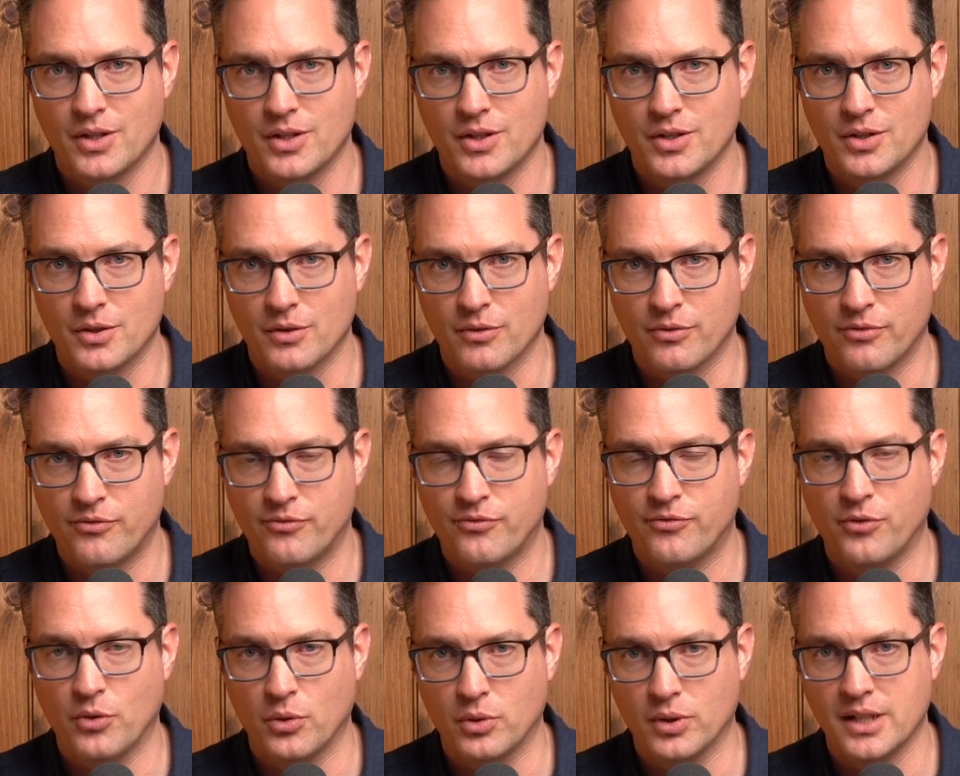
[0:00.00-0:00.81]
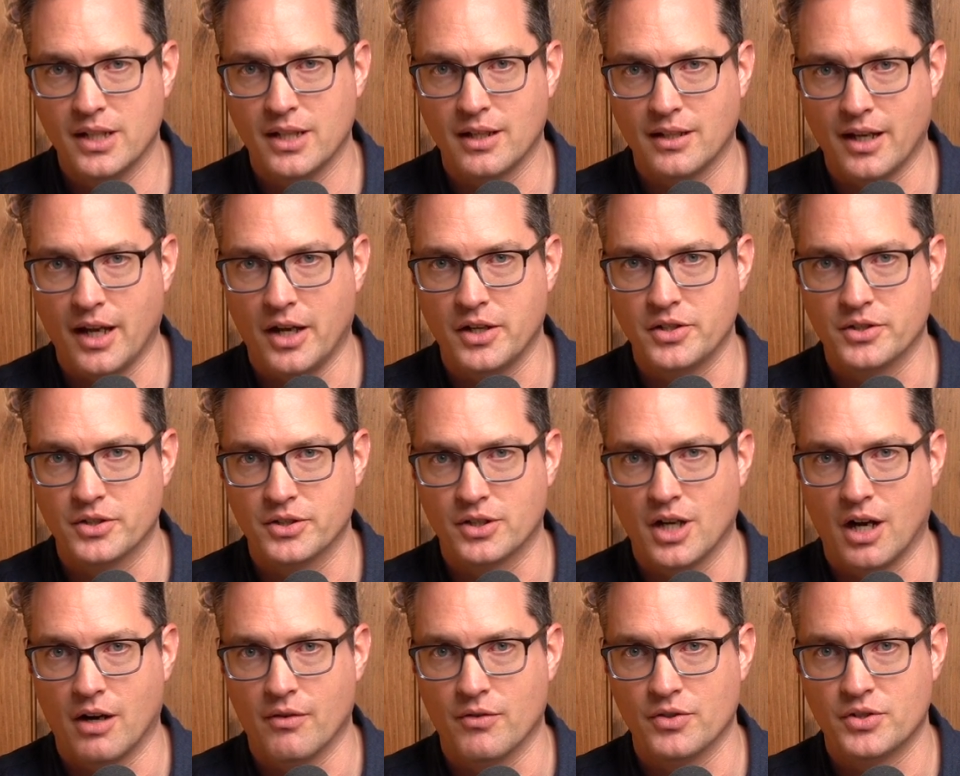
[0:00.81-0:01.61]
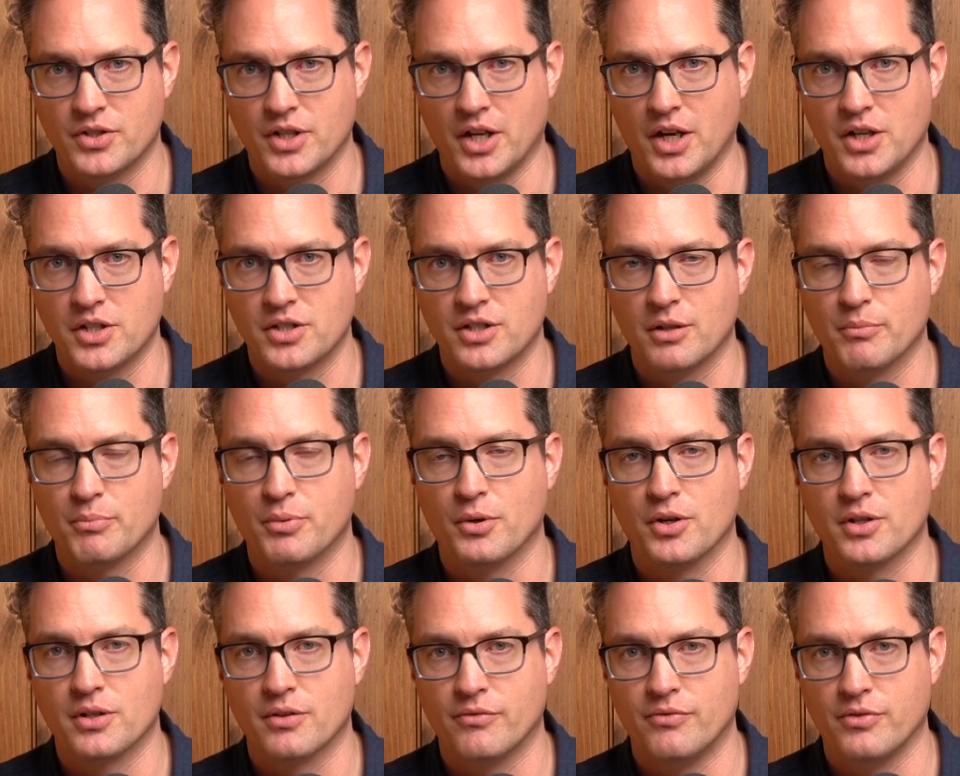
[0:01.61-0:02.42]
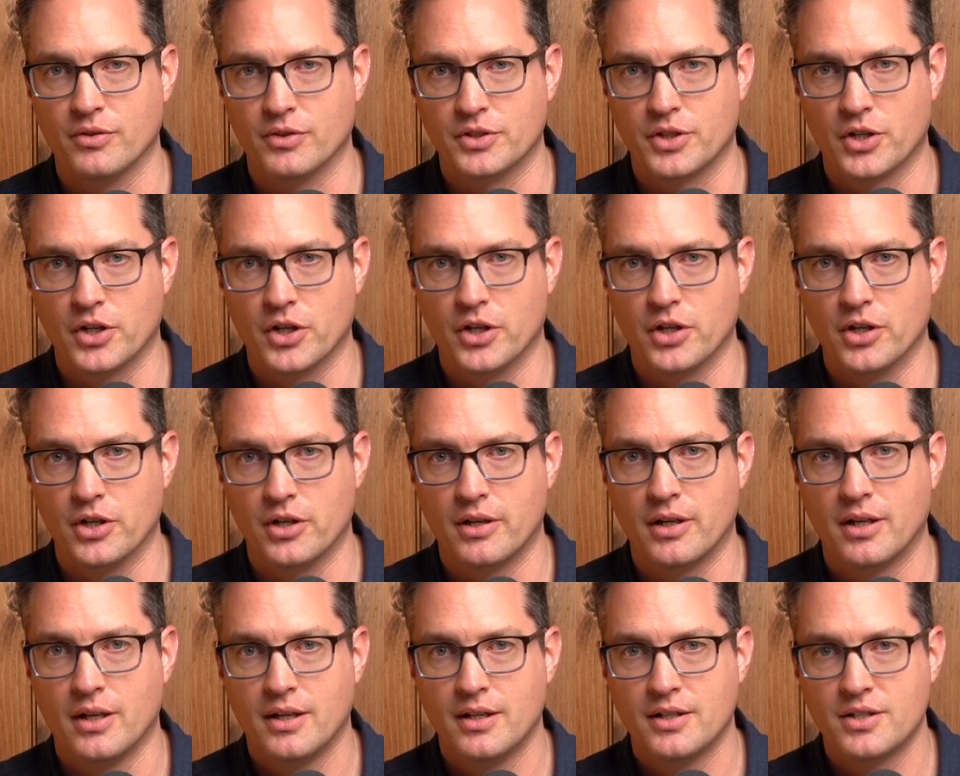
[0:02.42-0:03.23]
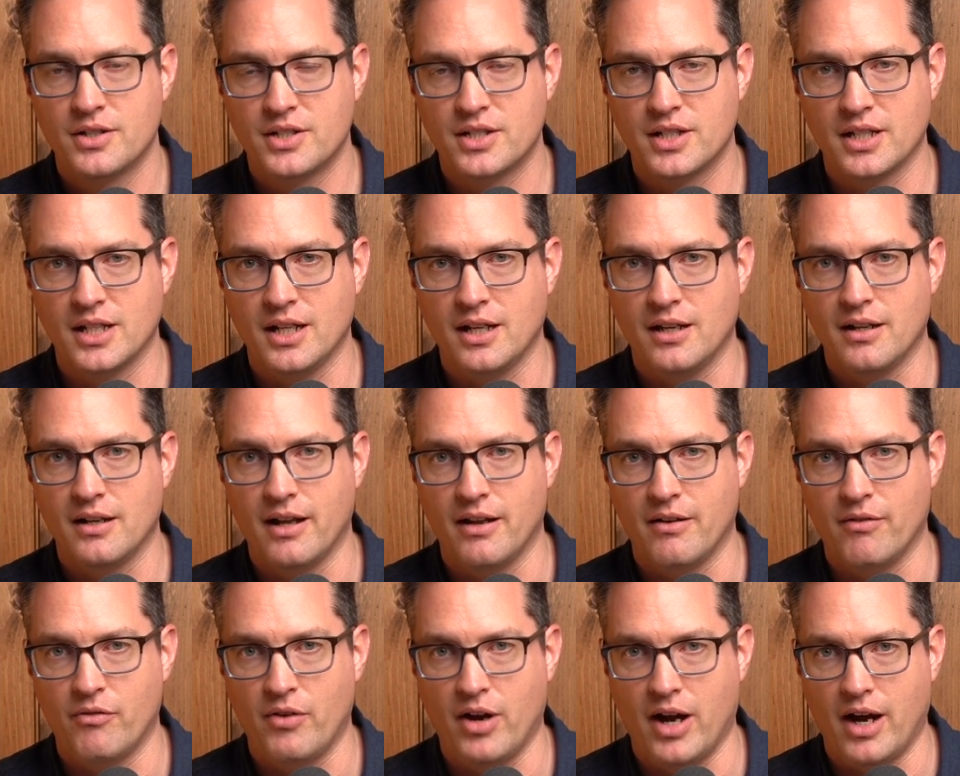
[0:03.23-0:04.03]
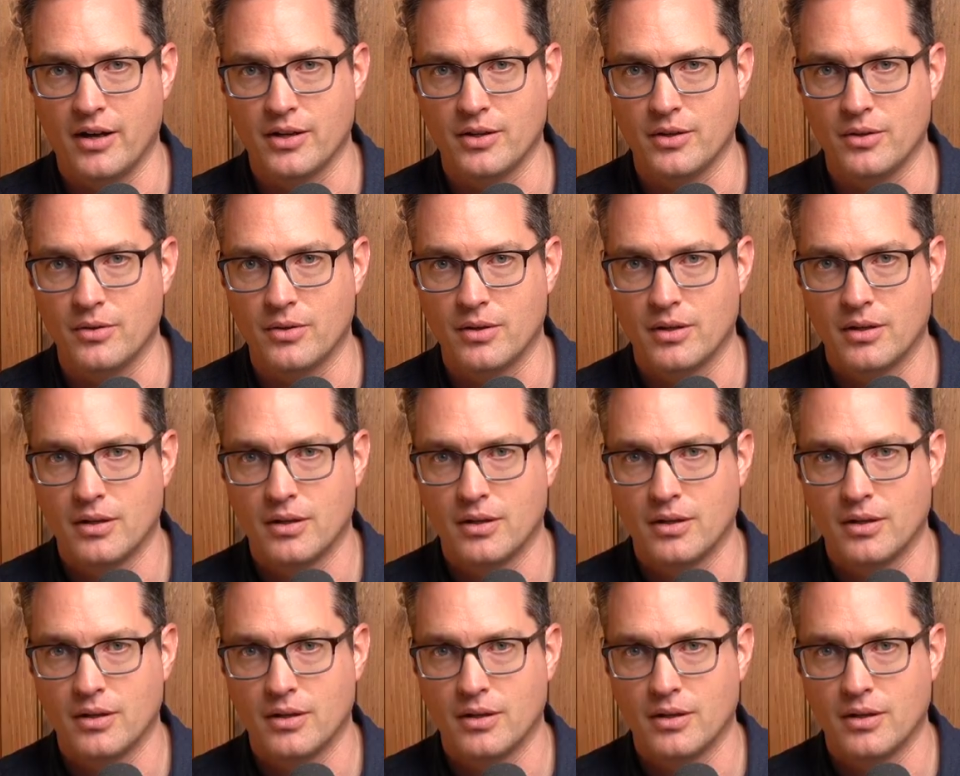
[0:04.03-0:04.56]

you're fully engaged in the conversation. The person feels heard, seen, and valued.